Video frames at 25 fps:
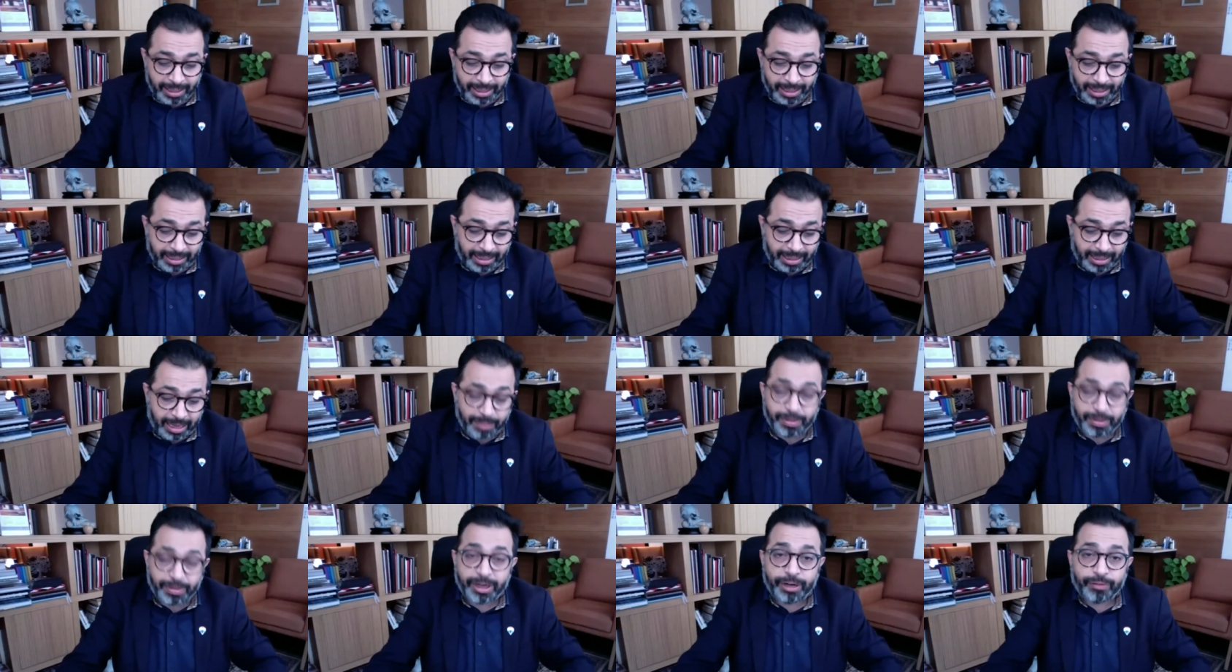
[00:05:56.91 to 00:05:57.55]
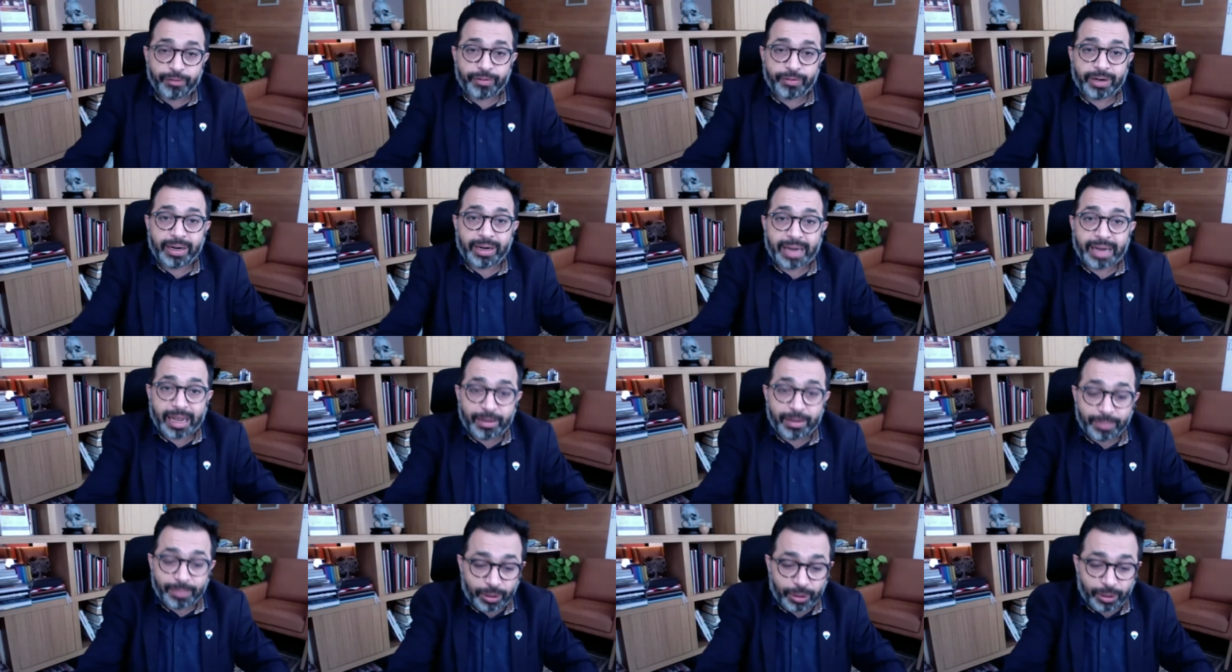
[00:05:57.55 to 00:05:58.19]
it can be a difficult
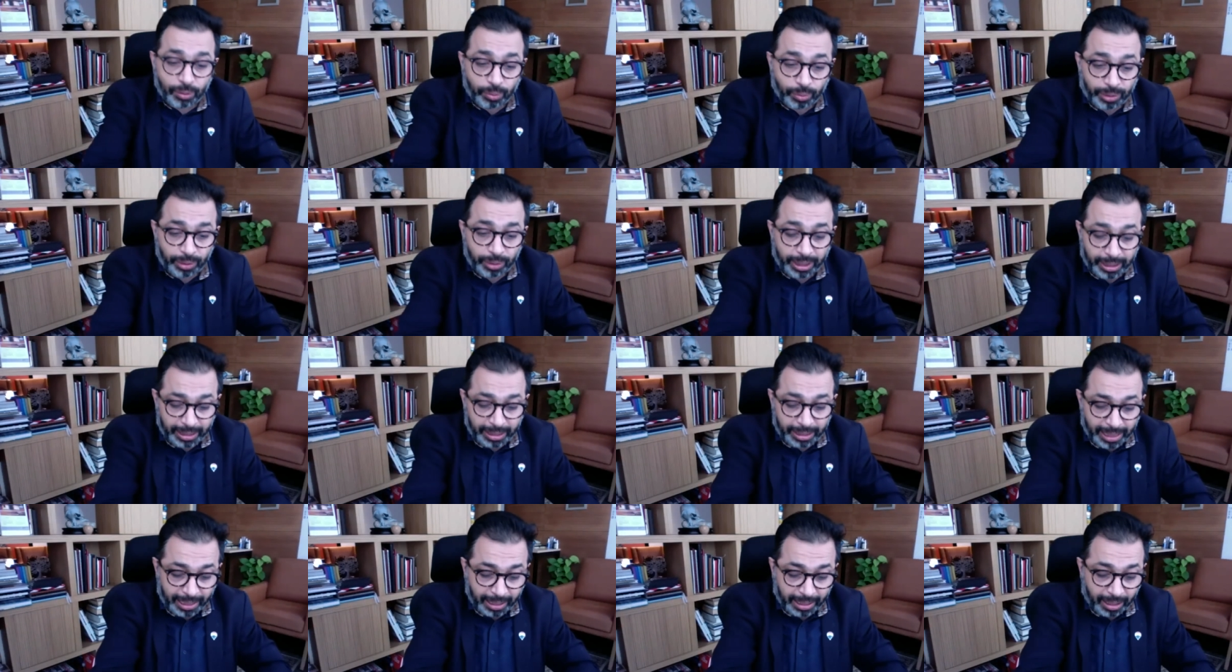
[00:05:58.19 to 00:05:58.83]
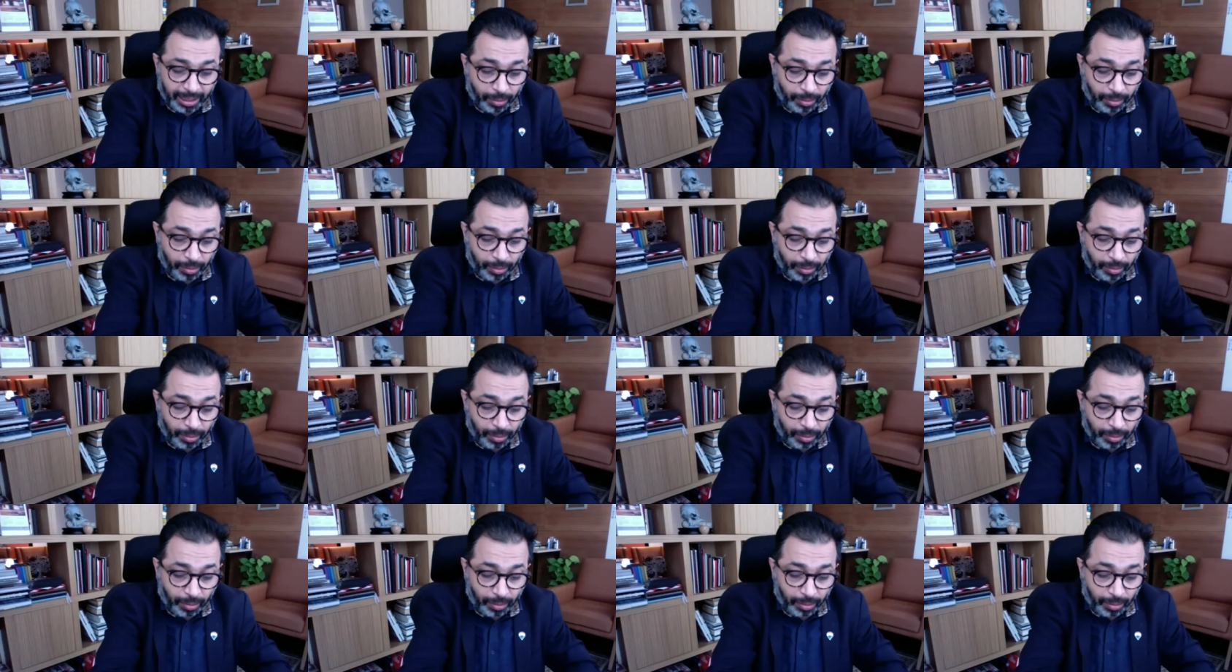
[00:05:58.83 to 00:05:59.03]
animal to really hang around